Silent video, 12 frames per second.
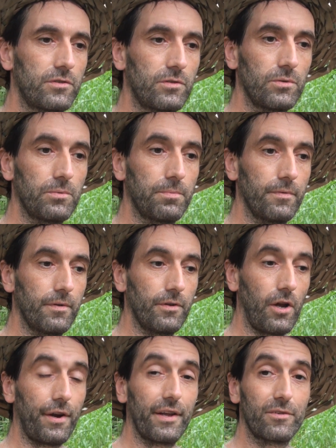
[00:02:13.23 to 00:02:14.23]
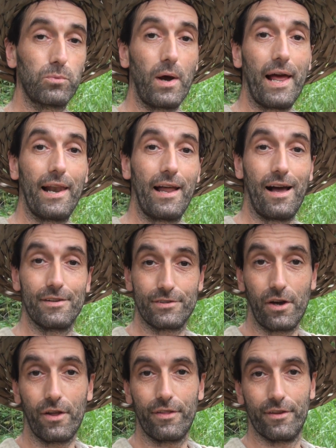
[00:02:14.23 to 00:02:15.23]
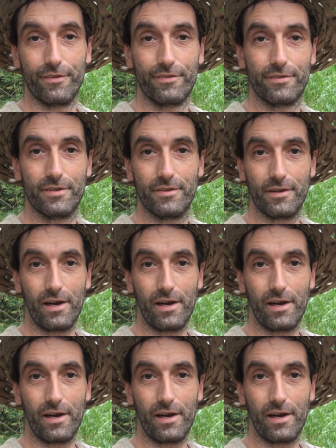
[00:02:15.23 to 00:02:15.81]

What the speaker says: do not as well as others.